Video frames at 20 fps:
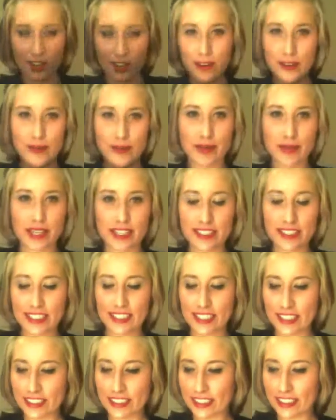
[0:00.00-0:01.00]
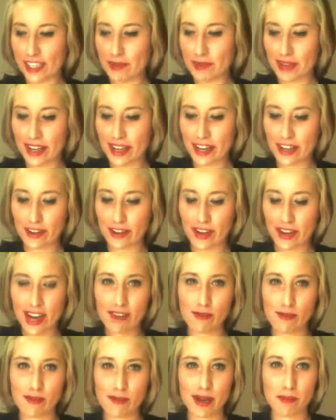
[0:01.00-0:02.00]
oh my goodness. I mean, I know I
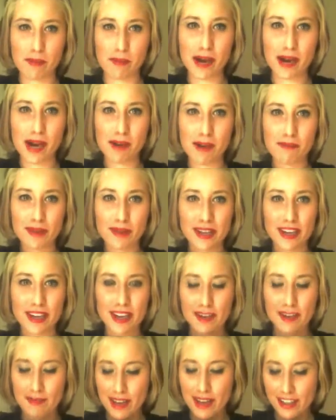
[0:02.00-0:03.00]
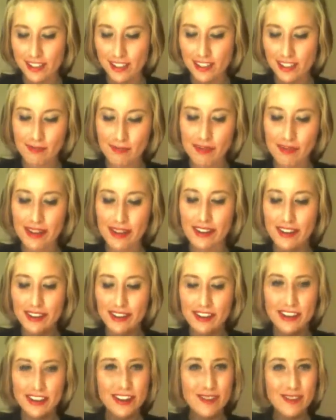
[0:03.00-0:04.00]
have a big butt, but and it makes it look bigger.